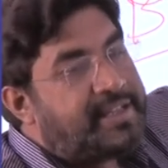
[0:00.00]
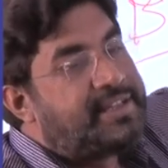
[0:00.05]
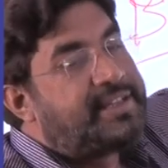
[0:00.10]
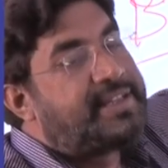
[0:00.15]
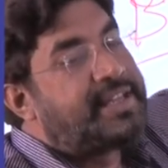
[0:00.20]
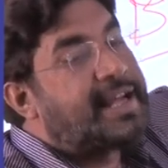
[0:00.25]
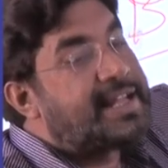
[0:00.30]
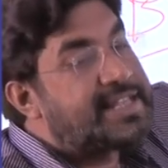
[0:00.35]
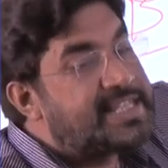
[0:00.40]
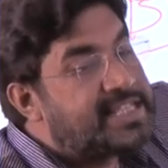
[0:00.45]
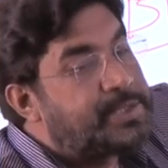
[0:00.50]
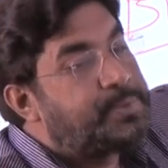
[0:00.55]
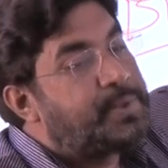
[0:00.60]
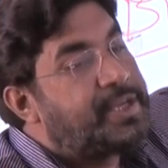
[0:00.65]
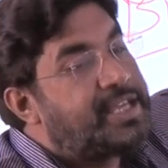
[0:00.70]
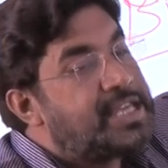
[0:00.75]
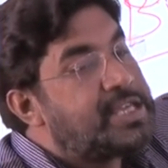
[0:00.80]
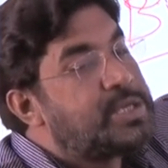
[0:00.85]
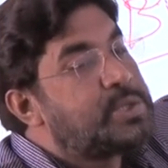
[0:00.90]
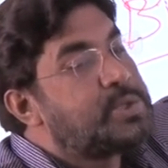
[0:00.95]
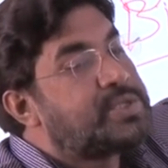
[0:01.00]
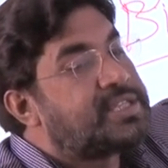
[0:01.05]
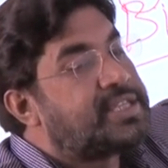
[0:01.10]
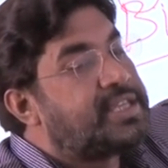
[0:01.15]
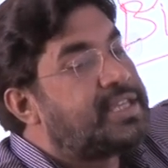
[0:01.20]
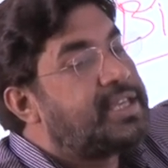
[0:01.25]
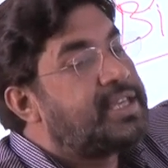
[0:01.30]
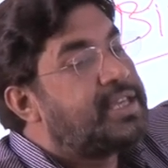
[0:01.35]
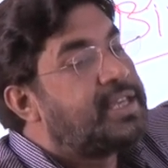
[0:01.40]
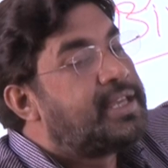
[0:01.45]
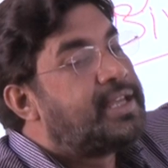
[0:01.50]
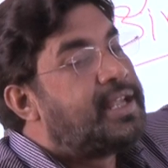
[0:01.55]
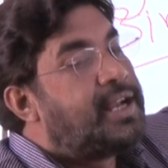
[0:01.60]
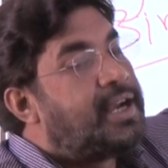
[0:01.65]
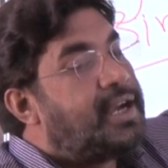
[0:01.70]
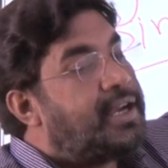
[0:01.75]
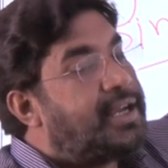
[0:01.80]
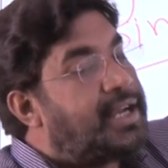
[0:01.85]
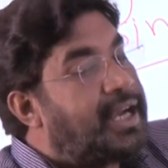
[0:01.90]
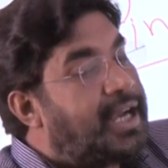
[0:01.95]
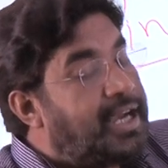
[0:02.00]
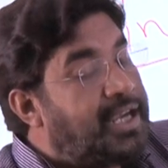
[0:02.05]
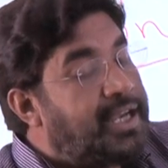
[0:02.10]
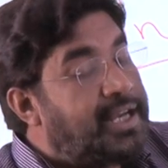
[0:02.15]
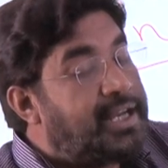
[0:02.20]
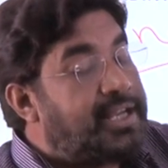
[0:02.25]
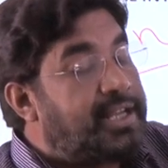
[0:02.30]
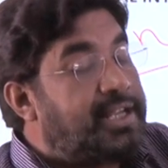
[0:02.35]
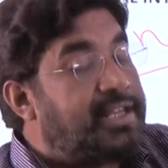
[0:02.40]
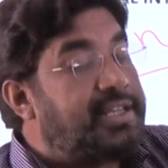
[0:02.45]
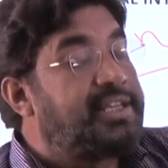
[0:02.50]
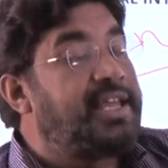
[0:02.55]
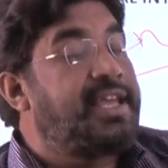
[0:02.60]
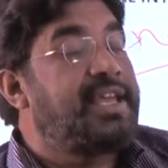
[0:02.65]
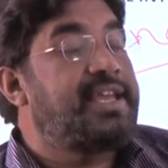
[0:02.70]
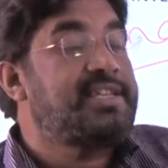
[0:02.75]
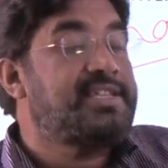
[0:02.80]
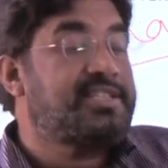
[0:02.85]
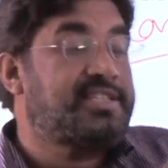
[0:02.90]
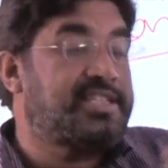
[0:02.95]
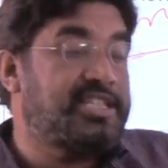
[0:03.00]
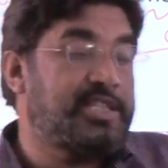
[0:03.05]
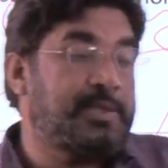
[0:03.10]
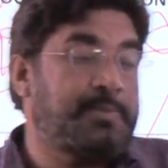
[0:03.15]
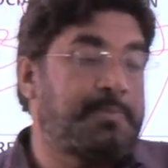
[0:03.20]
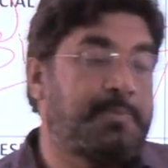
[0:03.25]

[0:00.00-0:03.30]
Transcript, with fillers: That's why you see that there is this